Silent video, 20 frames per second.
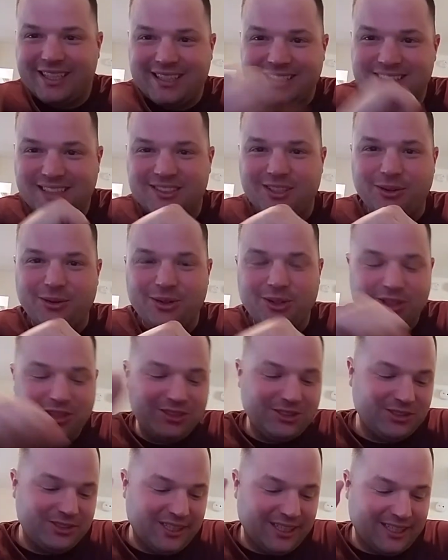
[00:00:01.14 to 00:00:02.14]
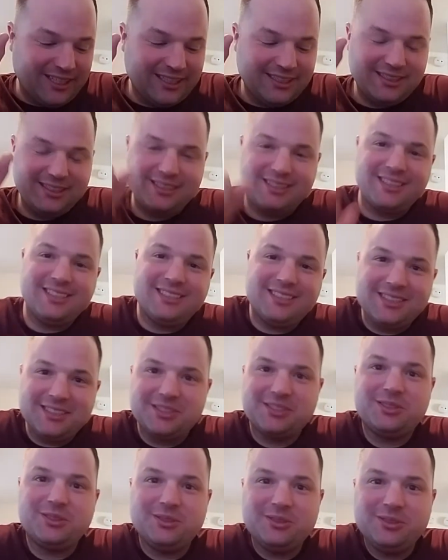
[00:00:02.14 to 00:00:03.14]
is going on, you guys? This
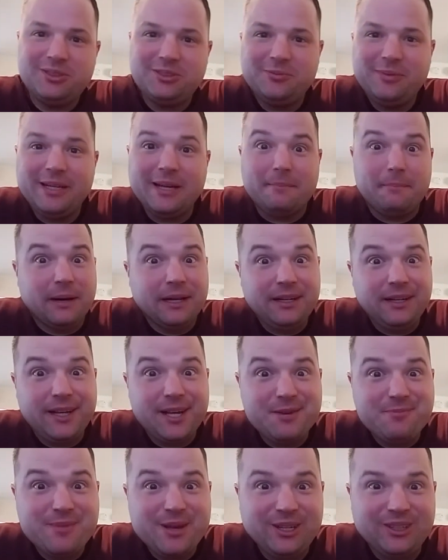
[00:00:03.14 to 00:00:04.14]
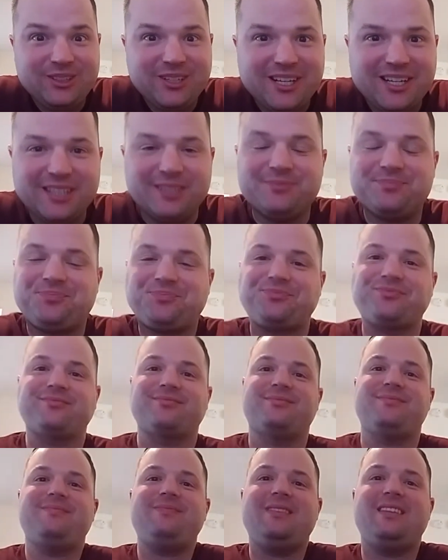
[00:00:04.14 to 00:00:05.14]
is going to be a Monday mail day.
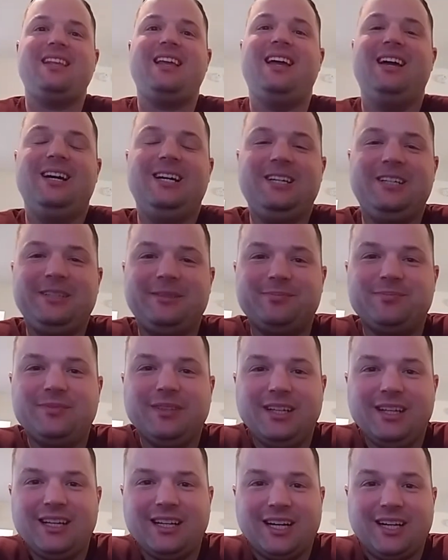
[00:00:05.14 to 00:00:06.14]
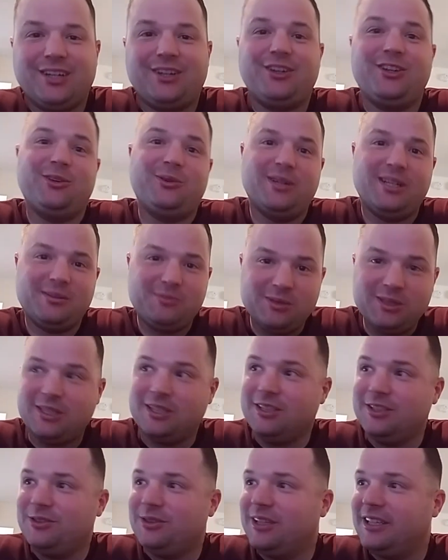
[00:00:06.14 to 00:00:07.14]
I don't know when I'm going
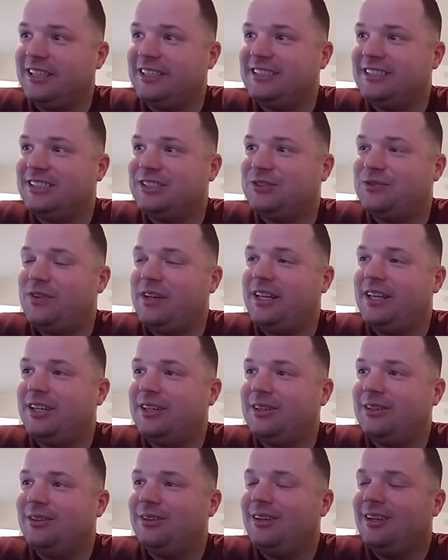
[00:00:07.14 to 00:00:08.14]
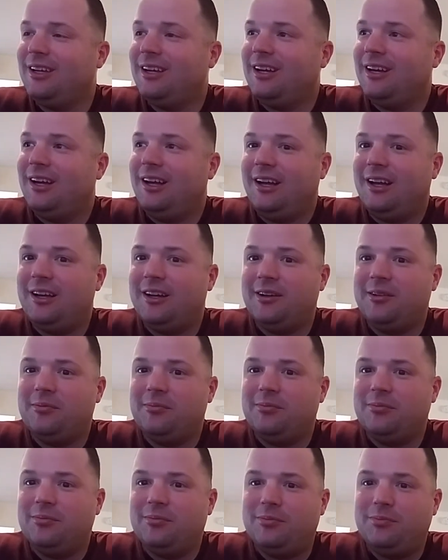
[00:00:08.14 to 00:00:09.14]
to release this video,
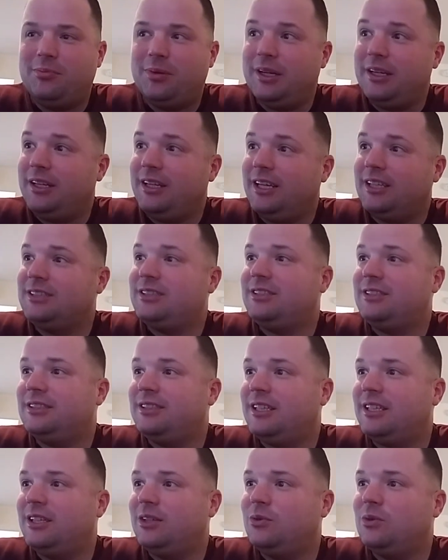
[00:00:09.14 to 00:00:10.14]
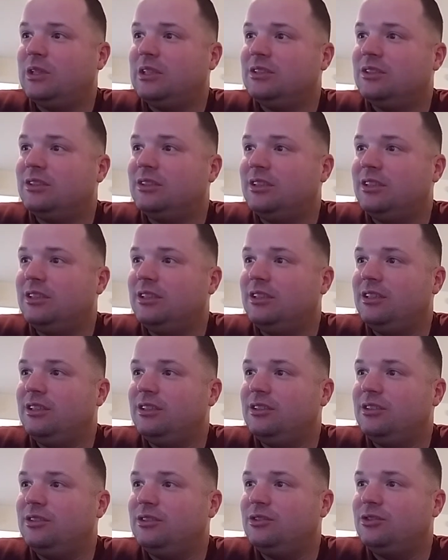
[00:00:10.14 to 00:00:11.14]
but yesterday was
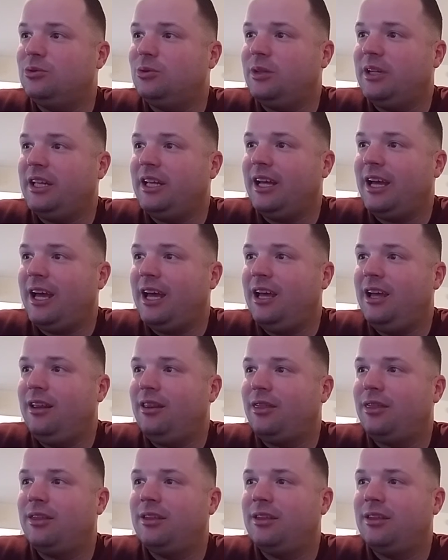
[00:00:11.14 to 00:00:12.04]
the 28th